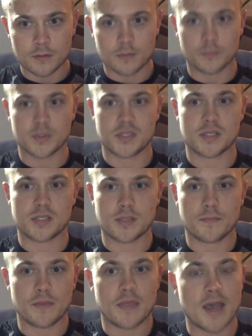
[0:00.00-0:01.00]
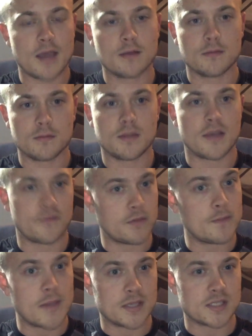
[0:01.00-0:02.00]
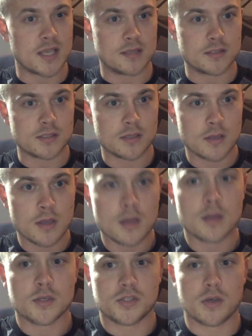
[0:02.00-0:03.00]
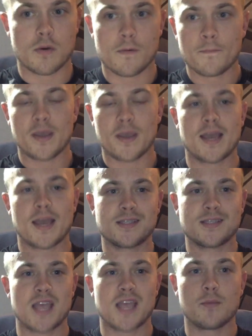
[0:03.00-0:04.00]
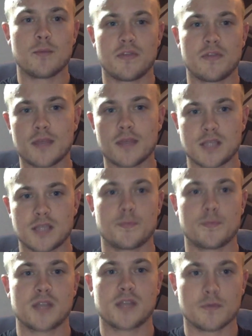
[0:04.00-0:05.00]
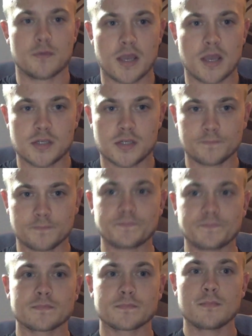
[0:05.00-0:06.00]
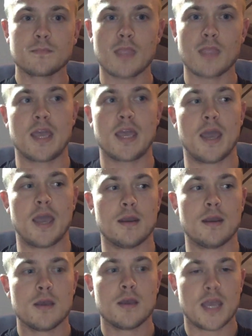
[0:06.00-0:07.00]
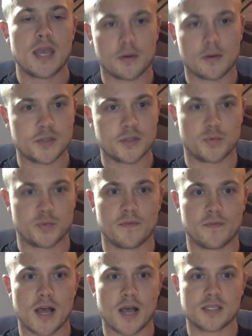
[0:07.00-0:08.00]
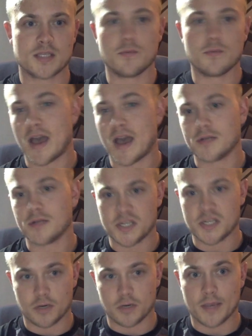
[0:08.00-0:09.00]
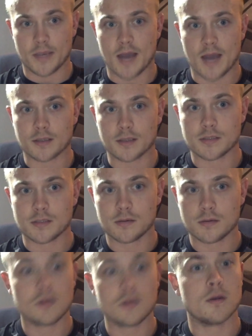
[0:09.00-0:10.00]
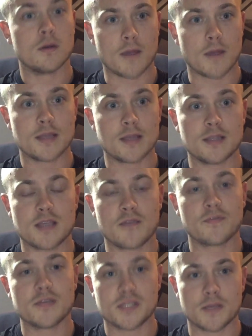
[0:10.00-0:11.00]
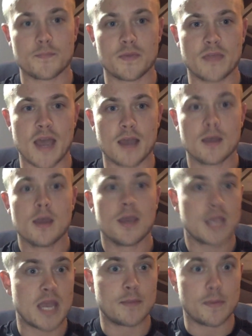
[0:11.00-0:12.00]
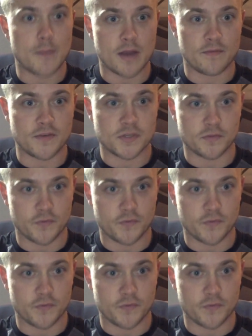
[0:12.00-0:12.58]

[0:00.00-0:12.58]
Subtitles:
which is something that definitely makes sense. So again, staying within that 10% range can increase your swing velocity without changing your mechanics, right? Definitely something that can be beneficial for